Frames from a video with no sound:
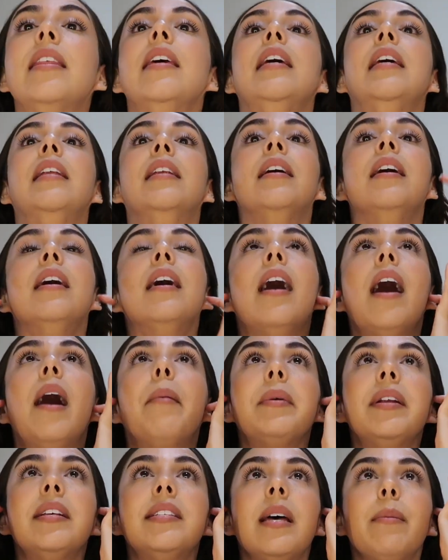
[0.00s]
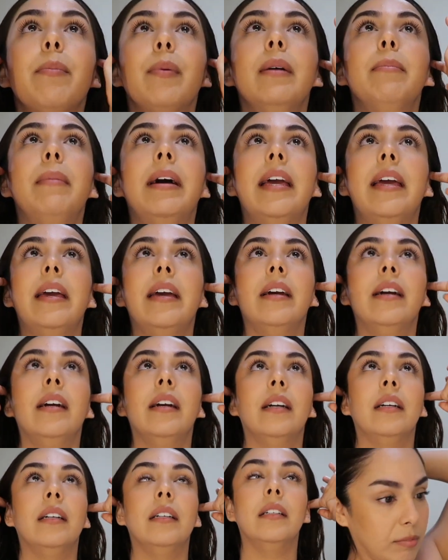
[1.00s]
then I'm gonna separate my
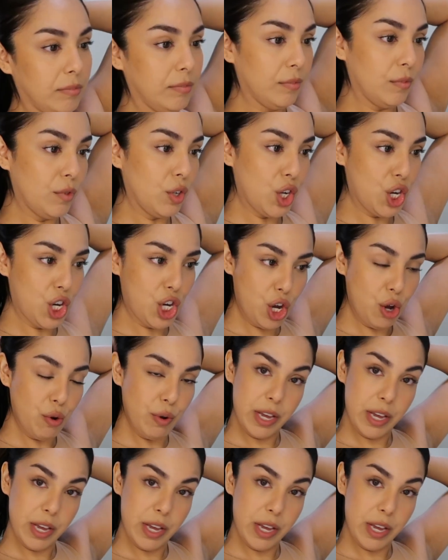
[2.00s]
hair, go